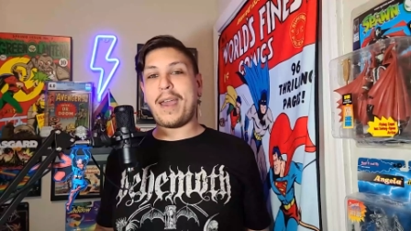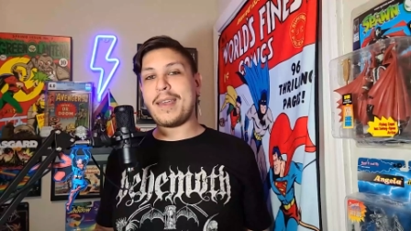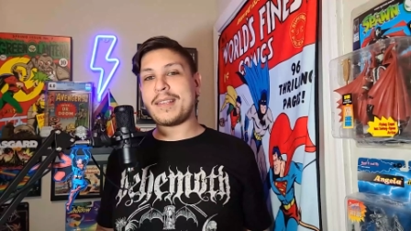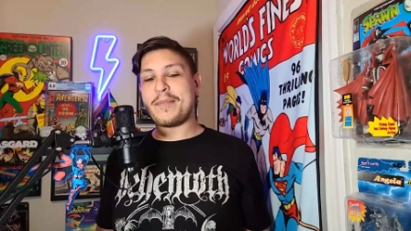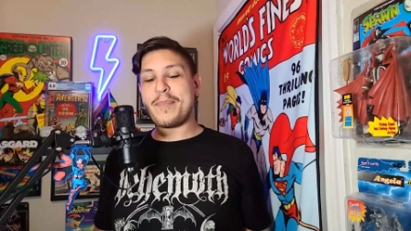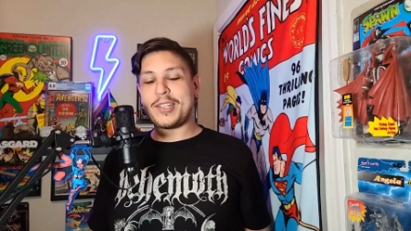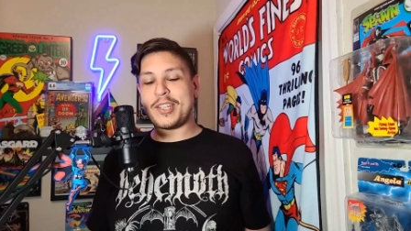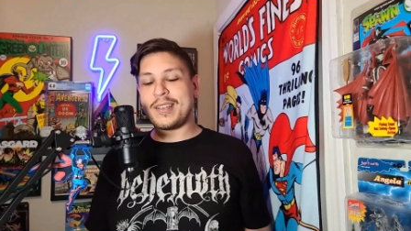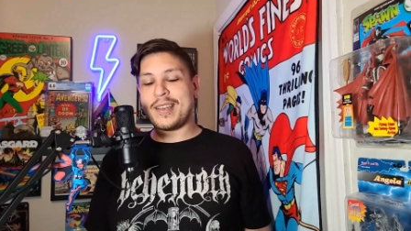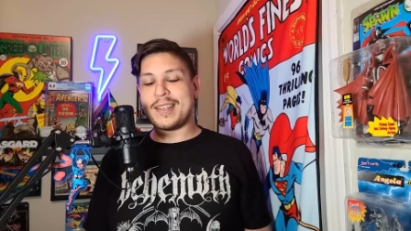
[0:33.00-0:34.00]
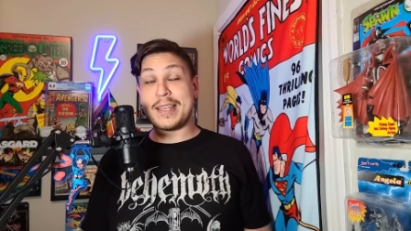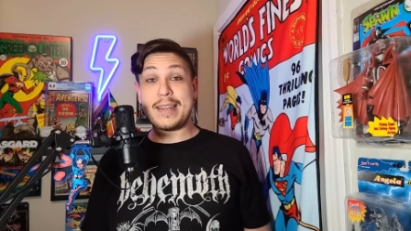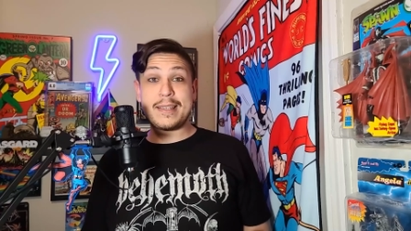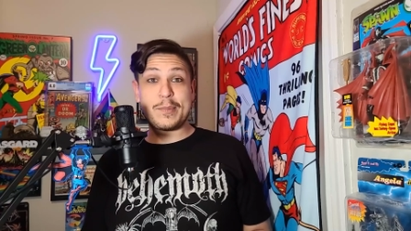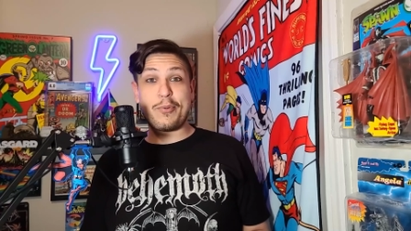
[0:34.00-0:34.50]
as I mentioned, guys, it
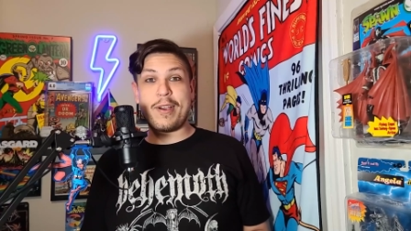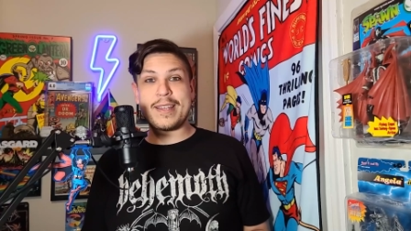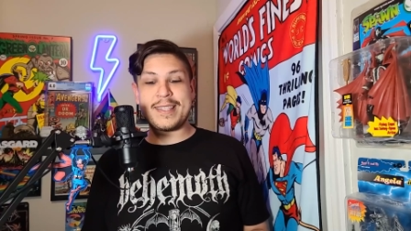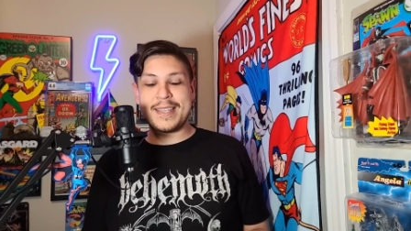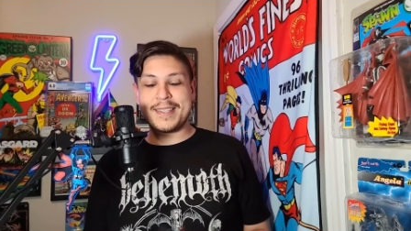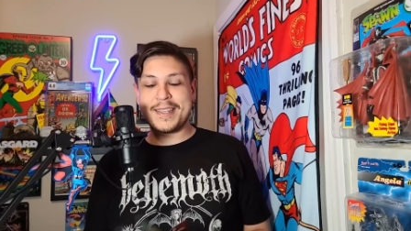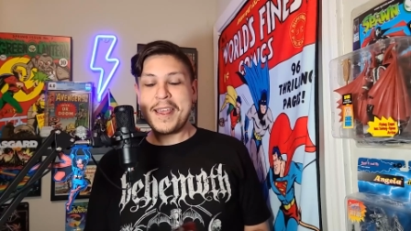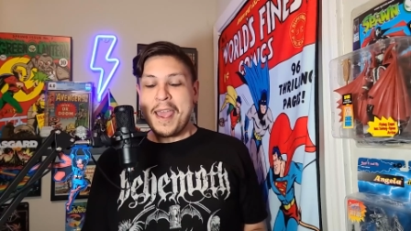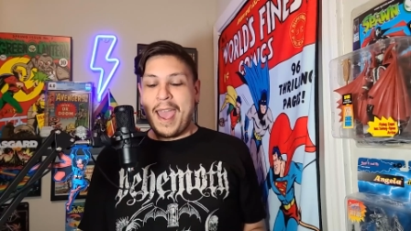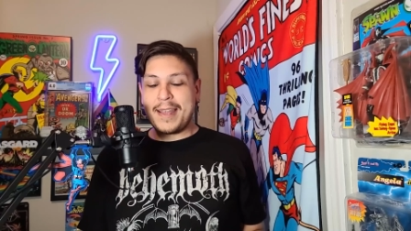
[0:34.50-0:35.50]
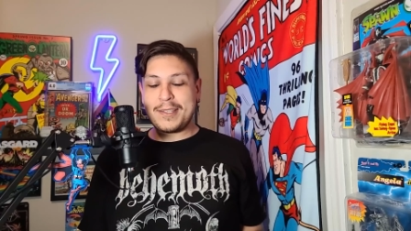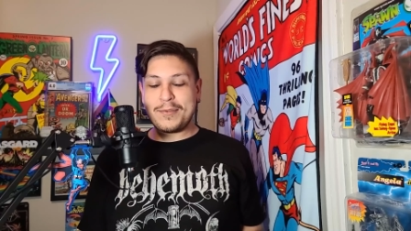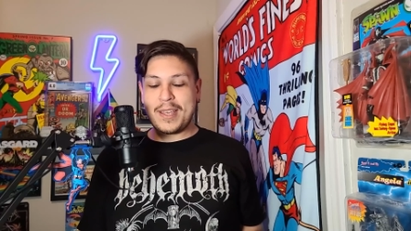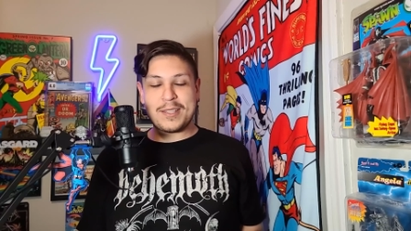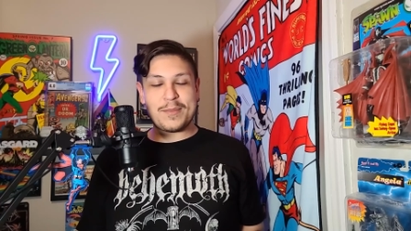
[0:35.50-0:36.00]
is Pride season, and so
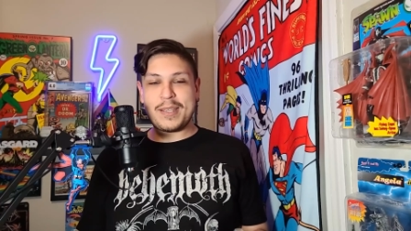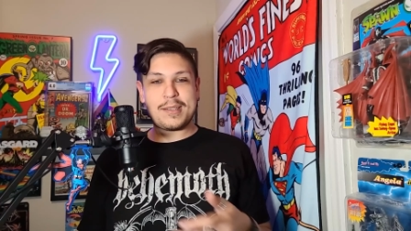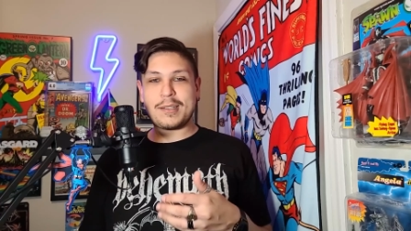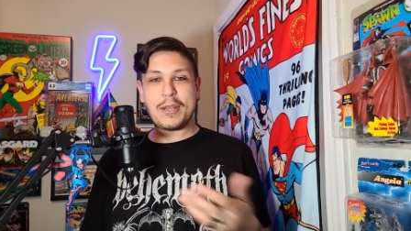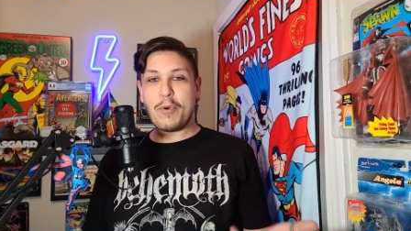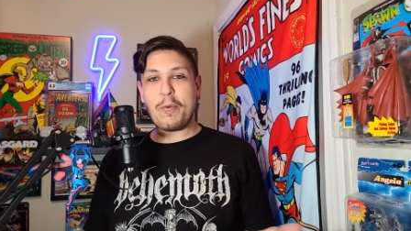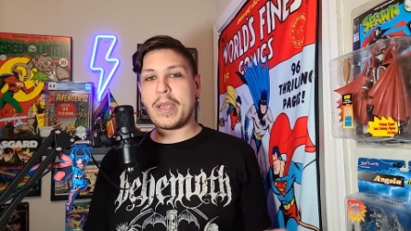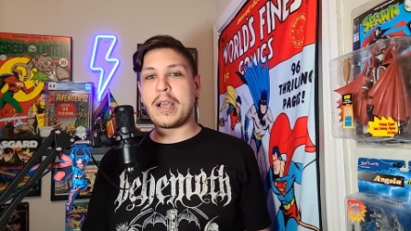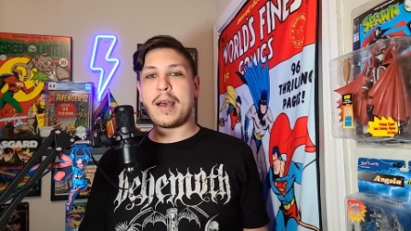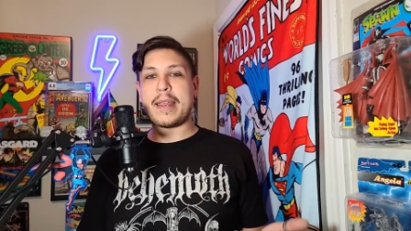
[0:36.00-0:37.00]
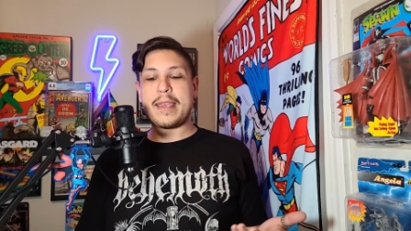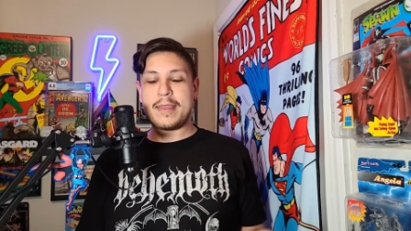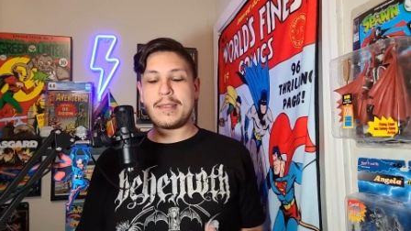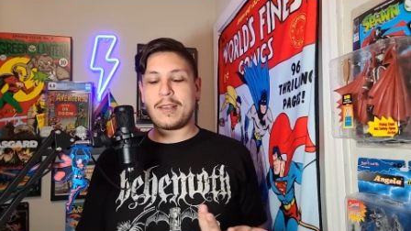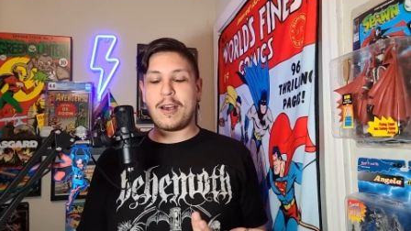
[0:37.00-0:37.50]
that's basically what we got in
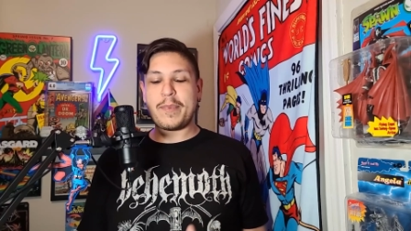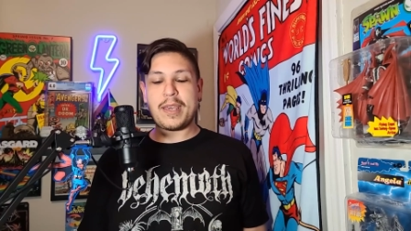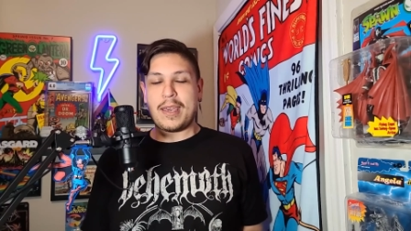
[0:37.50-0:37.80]
this comic.